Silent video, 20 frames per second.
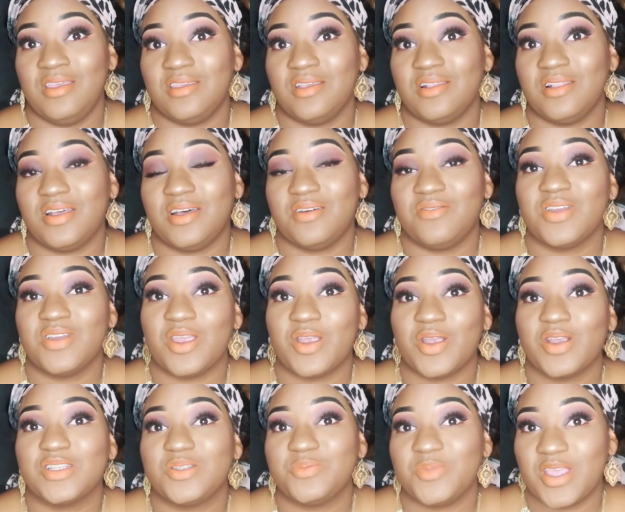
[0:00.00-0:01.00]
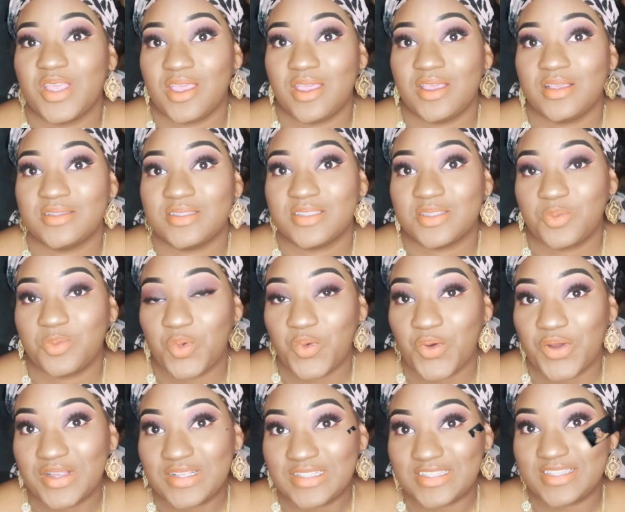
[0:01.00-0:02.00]
your love, encouragement, and
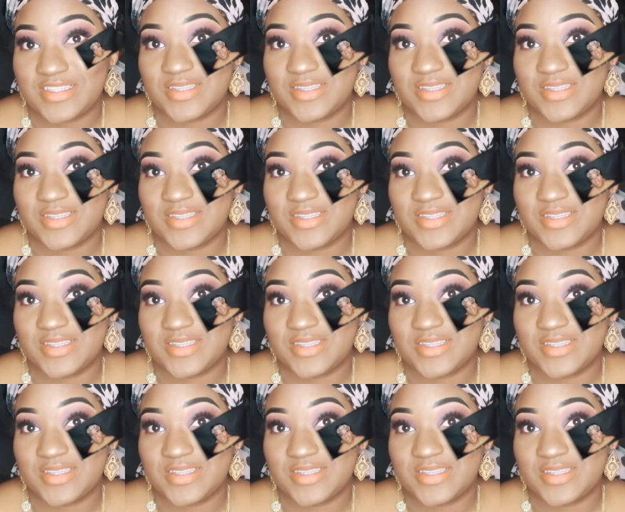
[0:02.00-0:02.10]
support.